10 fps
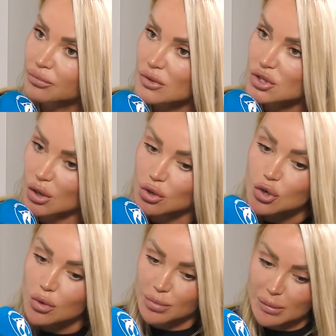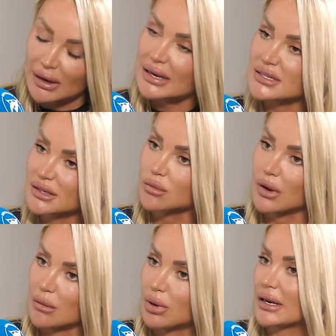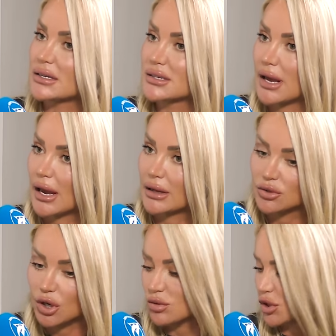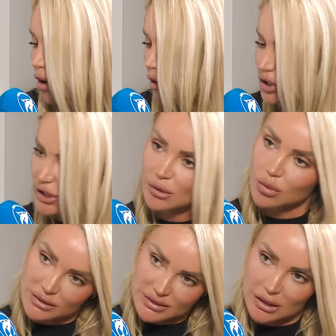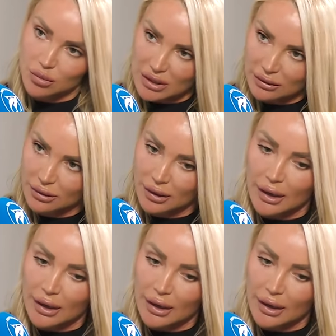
So you would be placed in a workplace and go to college like one day a week.